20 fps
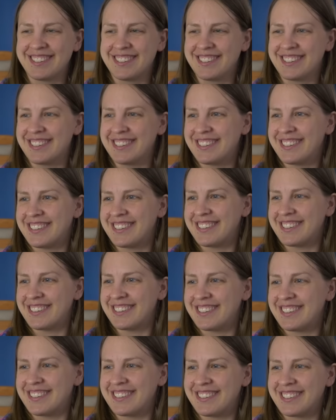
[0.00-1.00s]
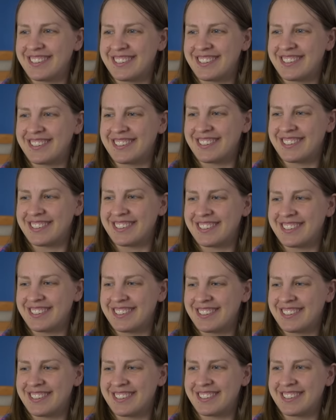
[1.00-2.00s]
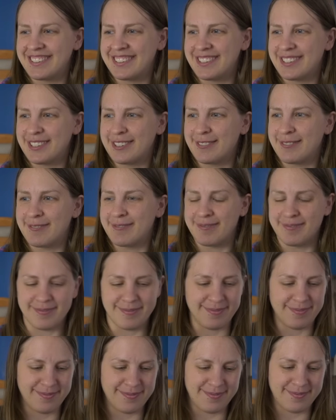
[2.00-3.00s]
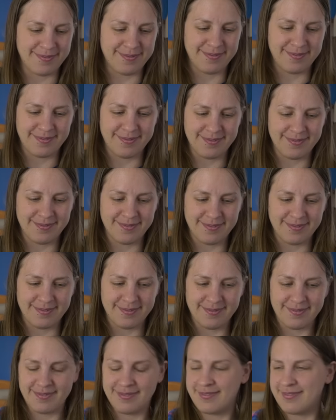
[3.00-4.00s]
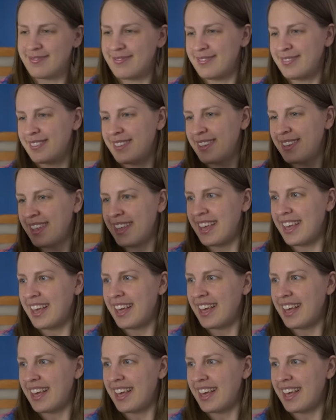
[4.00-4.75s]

(not speaking)